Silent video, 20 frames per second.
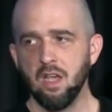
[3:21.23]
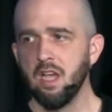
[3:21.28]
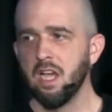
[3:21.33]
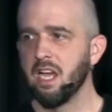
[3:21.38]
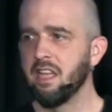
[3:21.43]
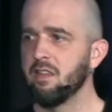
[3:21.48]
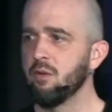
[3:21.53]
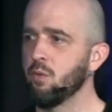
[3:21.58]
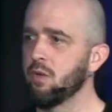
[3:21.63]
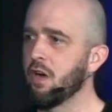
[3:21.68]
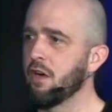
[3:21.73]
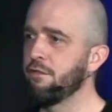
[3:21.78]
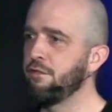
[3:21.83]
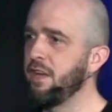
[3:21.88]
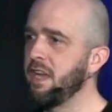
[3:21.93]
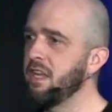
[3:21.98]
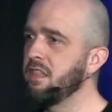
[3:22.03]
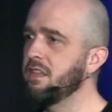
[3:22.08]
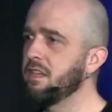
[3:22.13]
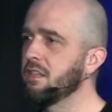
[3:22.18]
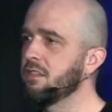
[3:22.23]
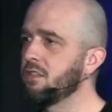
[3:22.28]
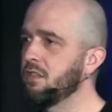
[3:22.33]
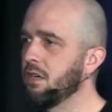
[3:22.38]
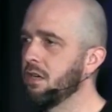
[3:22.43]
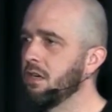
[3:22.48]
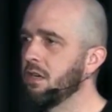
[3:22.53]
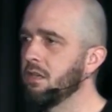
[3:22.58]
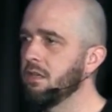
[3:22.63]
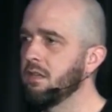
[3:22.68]
And then when our faith gets
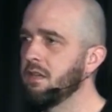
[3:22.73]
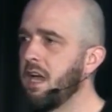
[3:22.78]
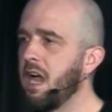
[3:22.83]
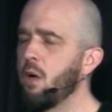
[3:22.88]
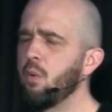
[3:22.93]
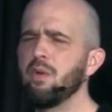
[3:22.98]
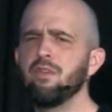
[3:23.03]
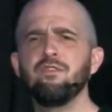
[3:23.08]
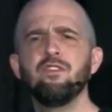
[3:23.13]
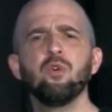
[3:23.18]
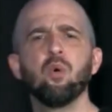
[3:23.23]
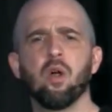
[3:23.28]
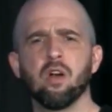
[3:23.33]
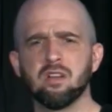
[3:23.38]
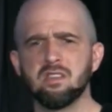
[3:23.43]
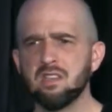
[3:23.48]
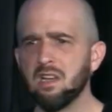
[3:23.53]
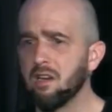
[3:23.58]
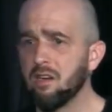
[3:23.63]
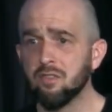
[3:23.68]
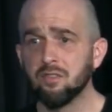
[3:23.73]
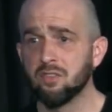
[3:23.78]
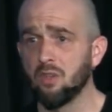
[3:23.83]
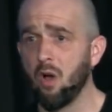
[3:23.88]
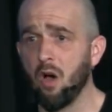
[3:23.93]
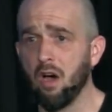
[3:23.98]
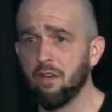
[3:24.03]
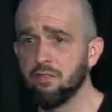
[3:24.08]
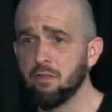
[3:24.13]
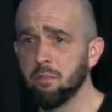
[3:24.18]
hurt, how we view ourselves
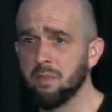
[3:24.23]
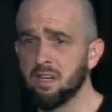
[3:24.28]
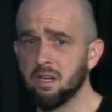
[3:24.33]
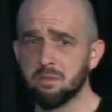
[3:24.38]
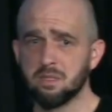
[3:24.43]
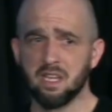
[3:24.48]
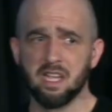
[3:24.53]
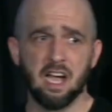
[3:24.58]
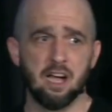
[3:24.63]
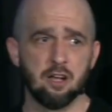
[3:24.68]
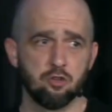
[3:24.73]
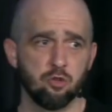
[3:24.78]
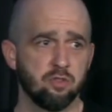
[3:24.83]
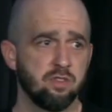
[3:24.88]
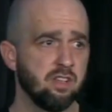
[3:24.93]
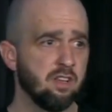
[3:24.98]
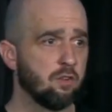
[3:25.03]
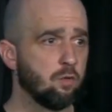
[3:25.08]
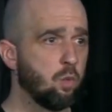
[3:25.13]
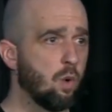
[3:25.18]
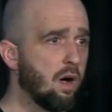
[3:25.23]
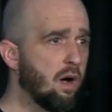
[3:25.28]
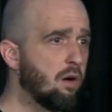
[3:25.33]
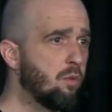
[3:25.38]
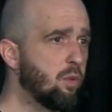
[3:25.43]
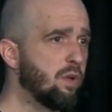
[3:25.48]
often becomes a casualty as well.